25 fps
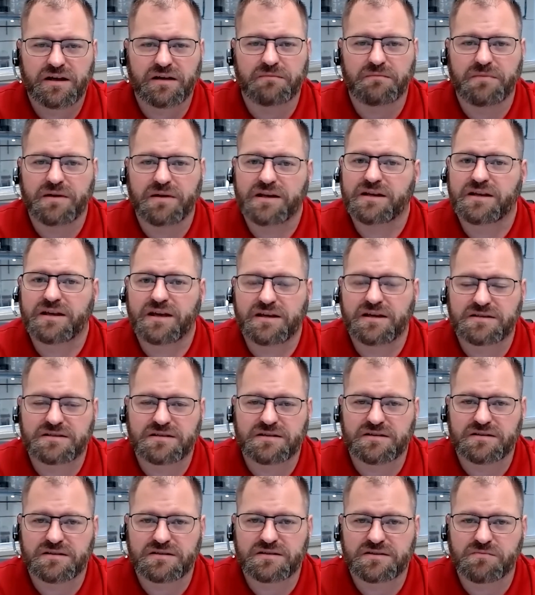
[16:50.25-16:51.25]
in many
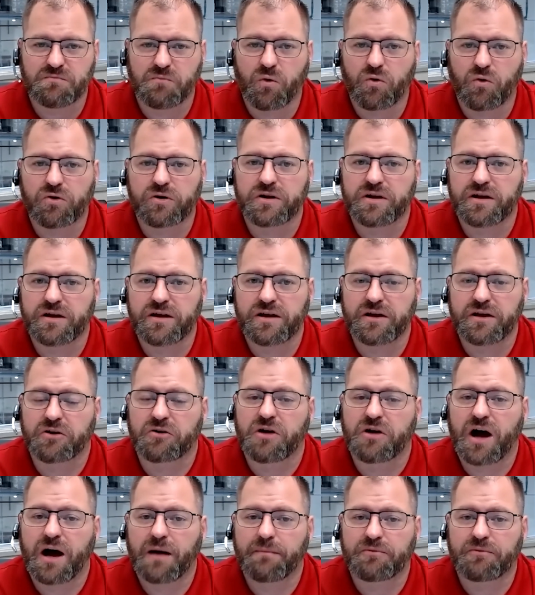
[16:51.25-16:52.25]
cases more
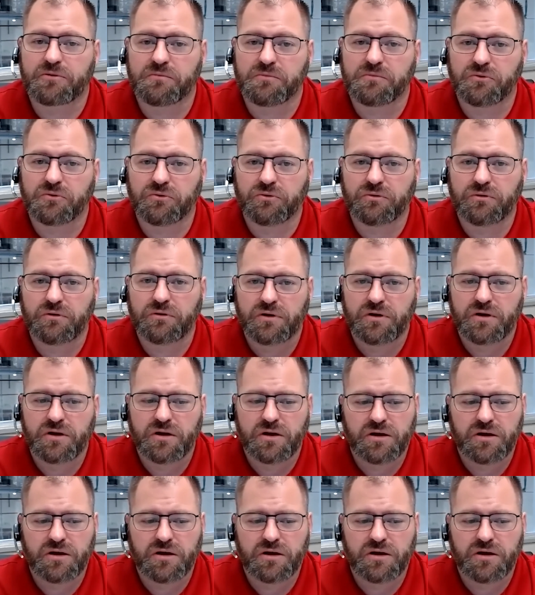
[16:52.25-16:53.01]
interoperable.